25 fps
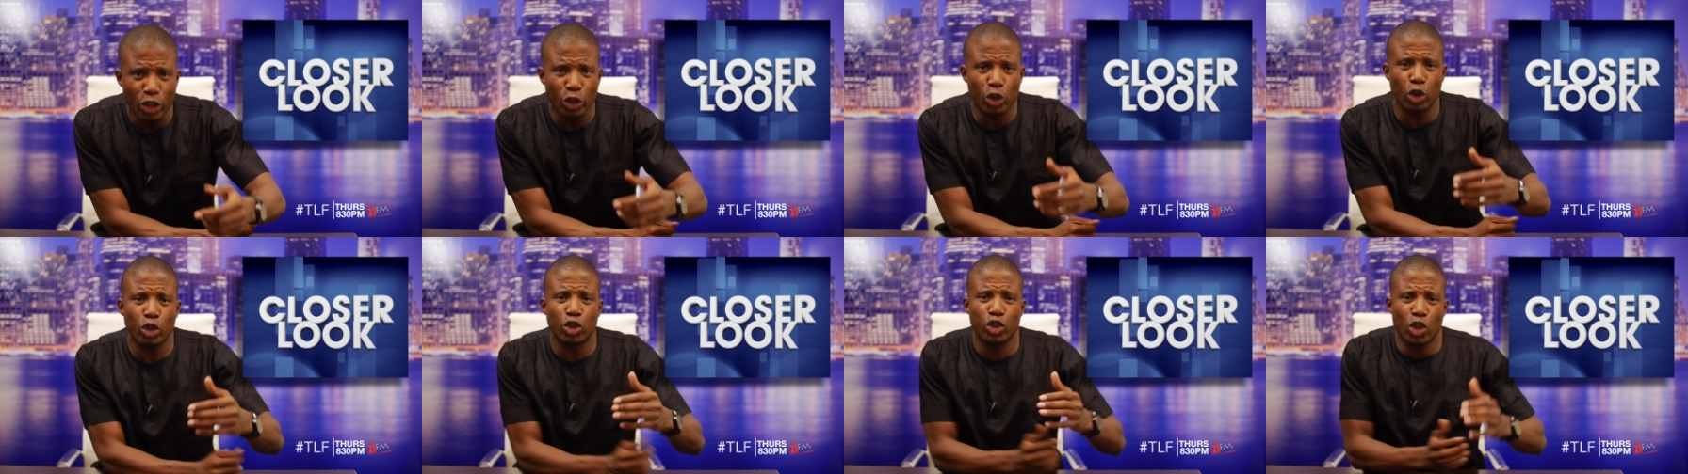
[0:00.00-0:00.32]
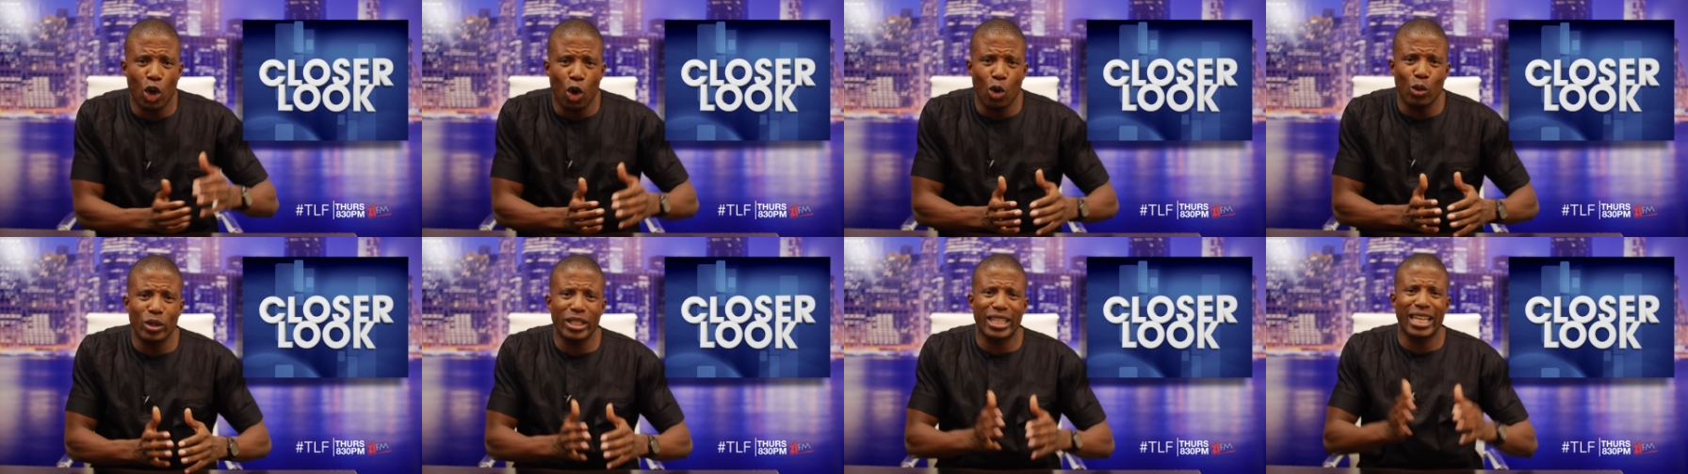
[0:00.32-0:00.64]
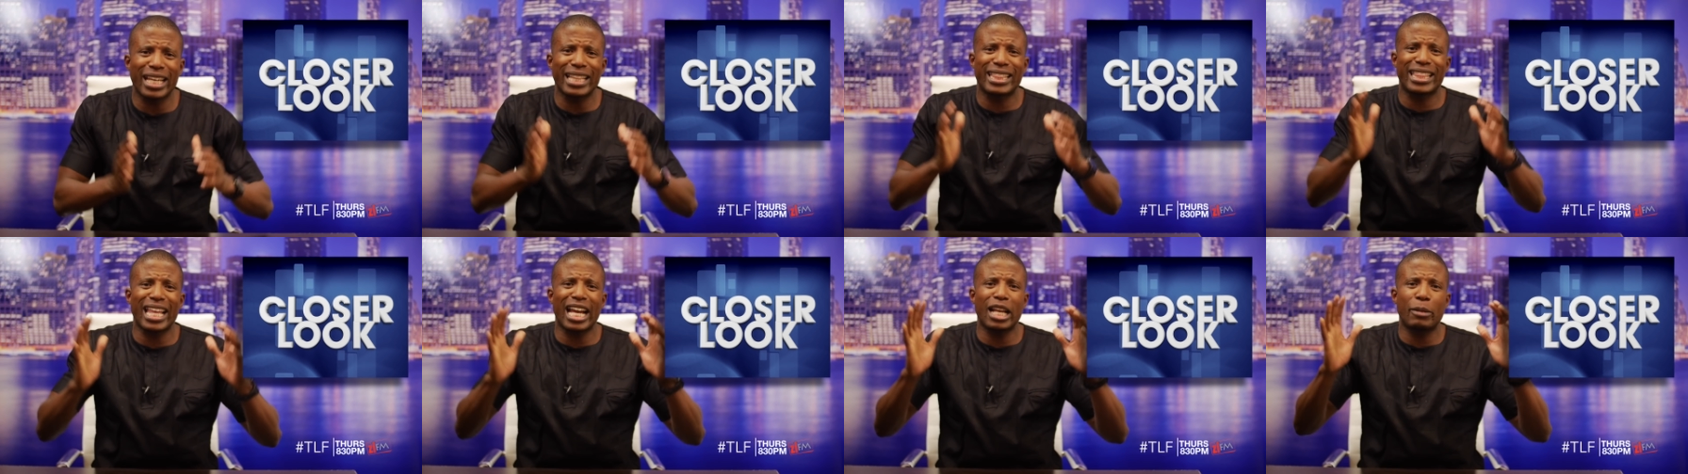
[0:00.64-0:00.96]
You don't
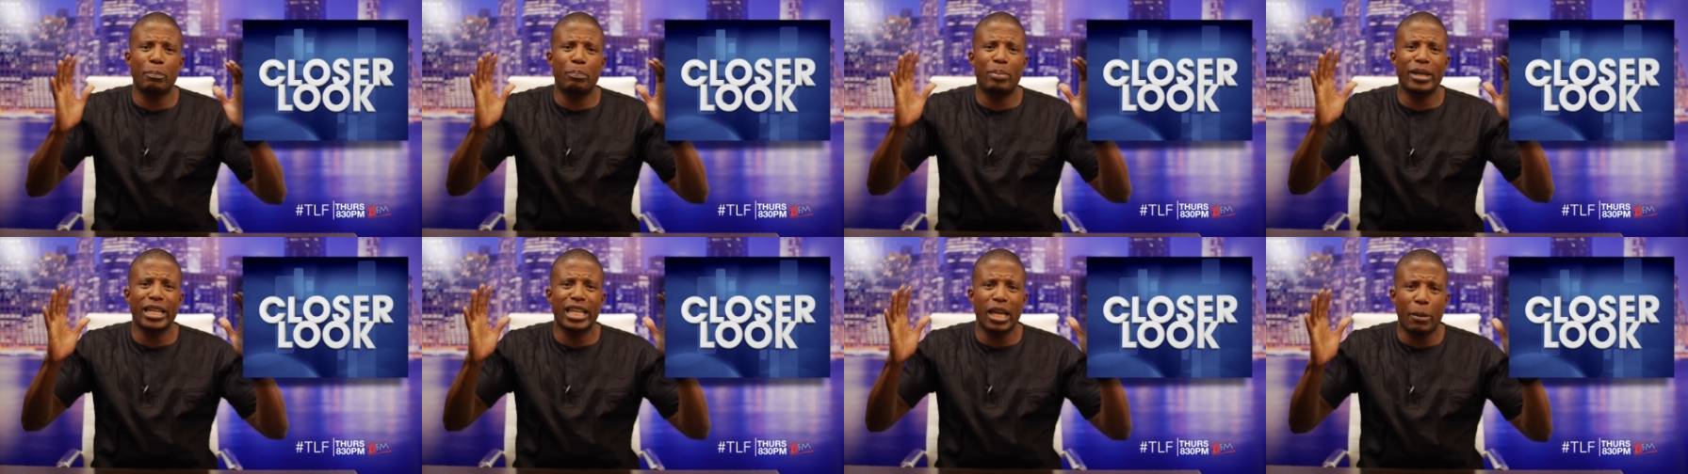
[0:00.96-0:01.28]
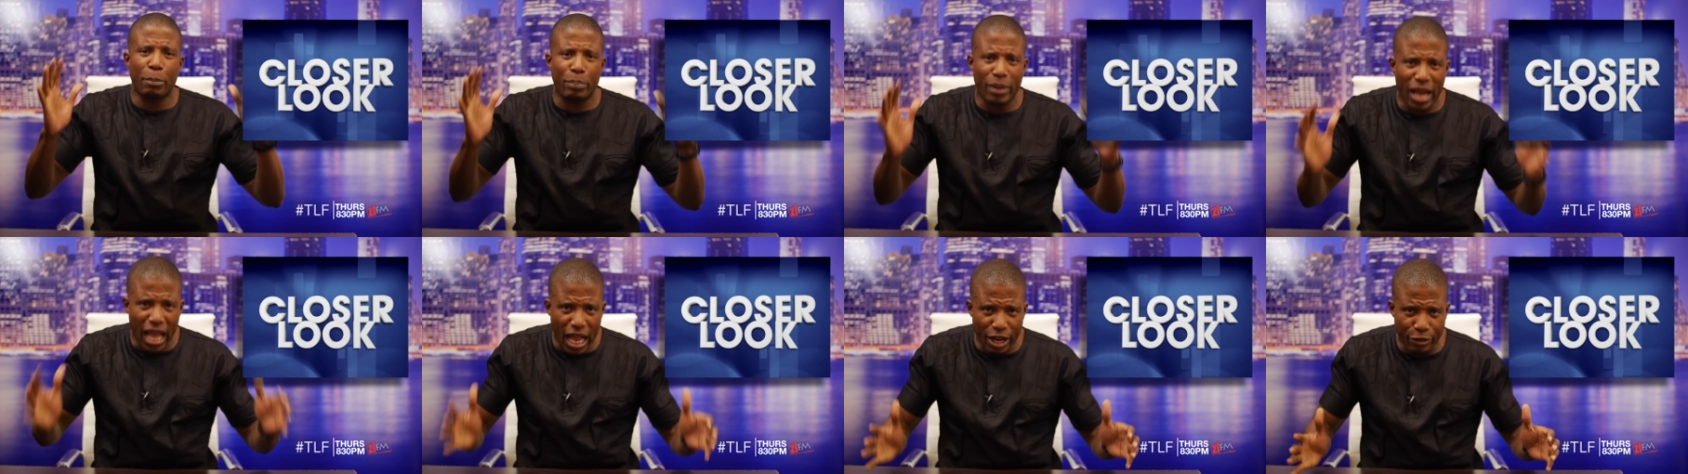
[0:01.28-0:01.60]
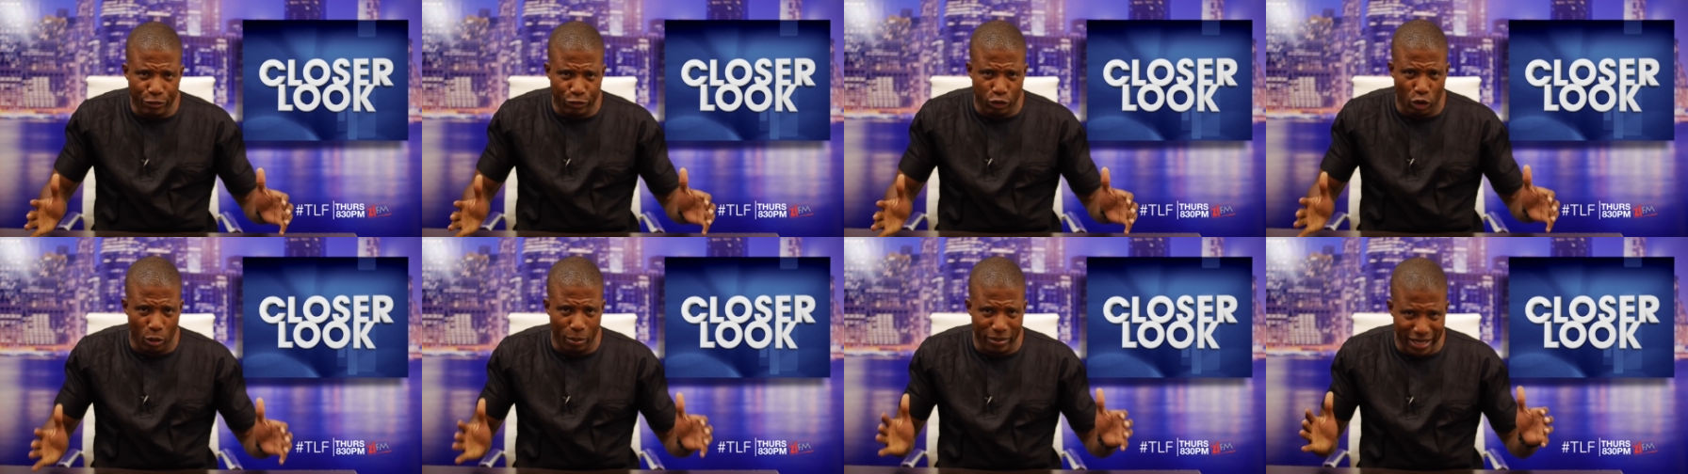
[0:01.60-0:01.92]
get that big a
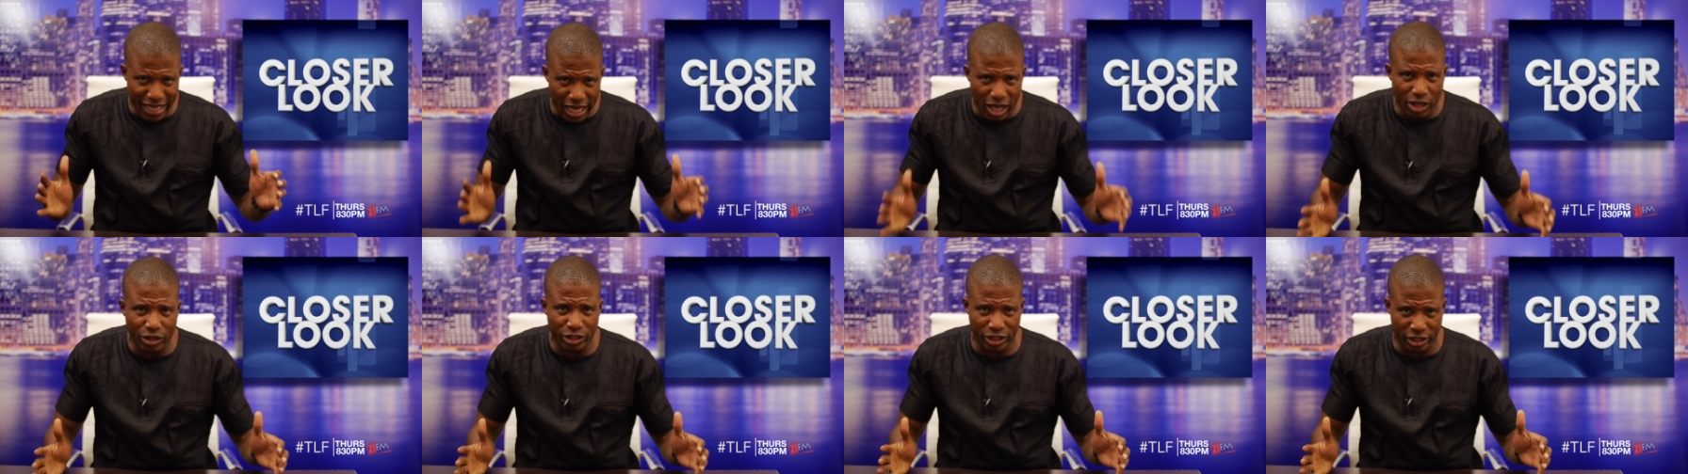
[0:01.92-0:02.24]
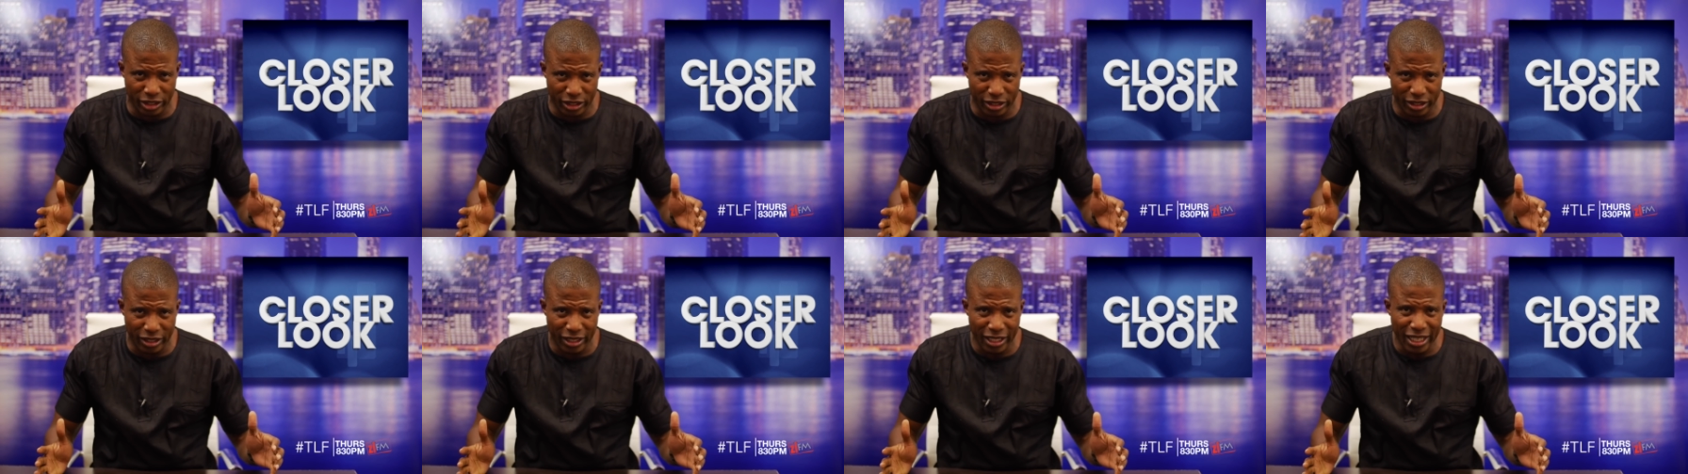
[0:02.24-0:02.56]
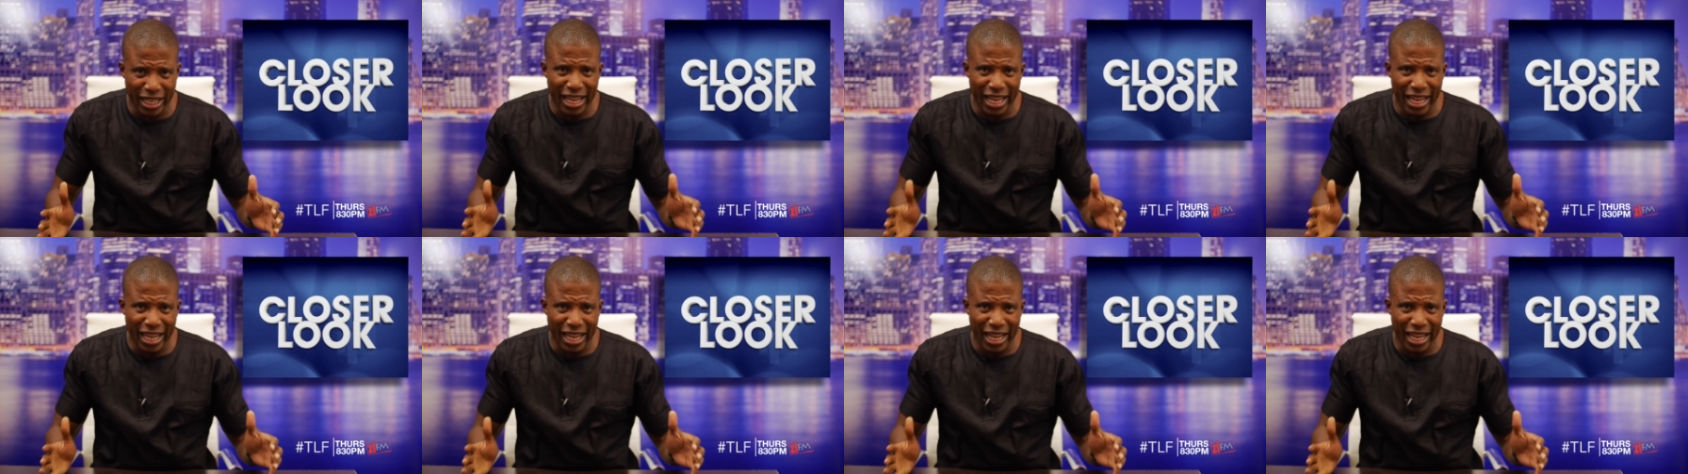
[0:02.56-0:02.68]
platform, Nelson